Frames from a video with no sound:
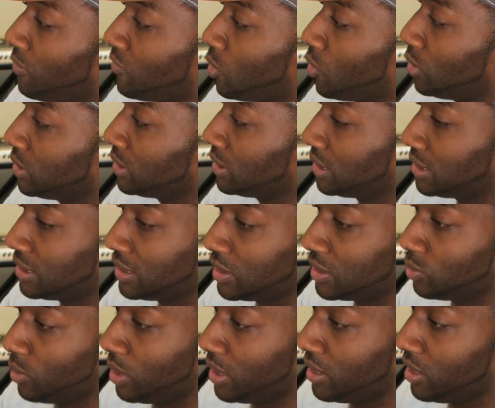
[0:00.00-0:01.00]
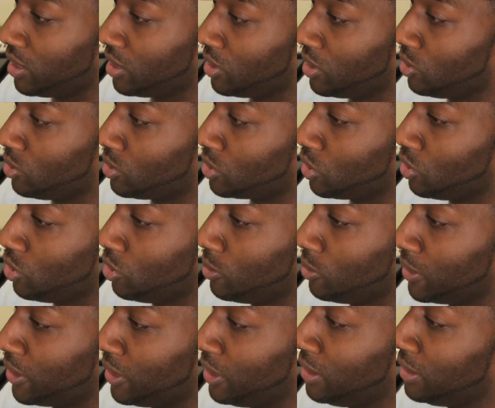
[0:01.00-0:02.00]
Of course, this is one of your
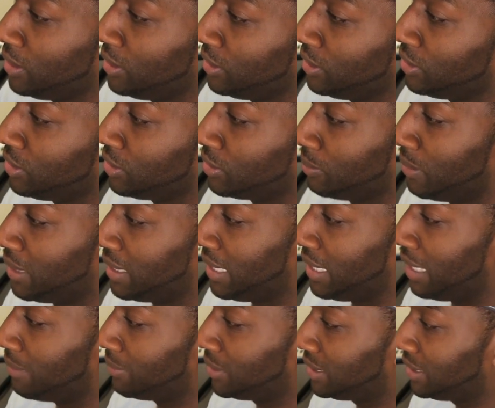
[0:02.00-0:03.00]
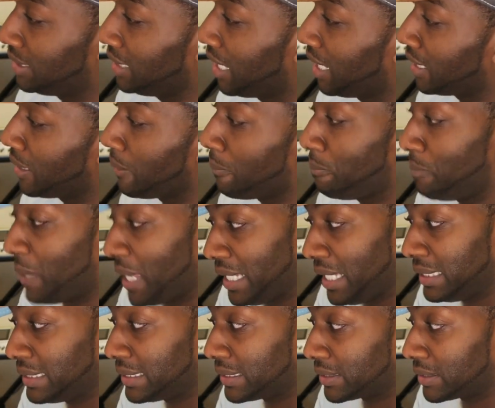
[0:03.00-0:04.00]
YouTubers. My name is Tiana
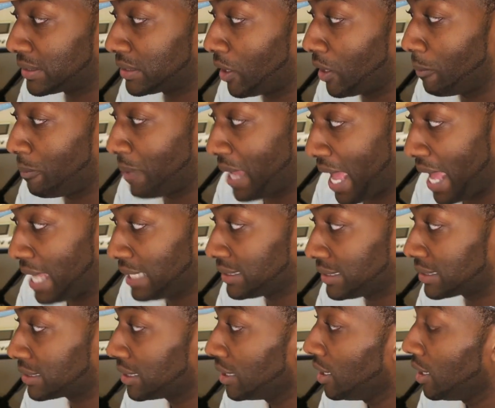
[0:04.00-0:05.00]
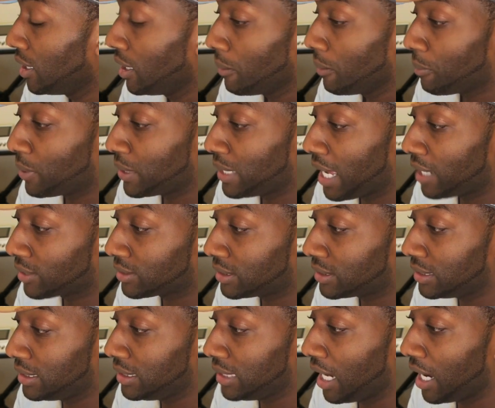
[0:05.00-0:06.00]
Bass or Bass, pronounced
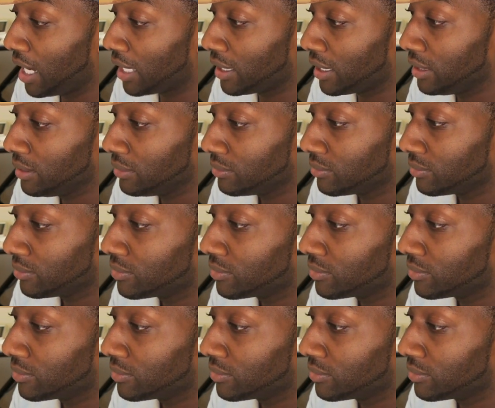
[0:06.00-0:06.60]
Tiana.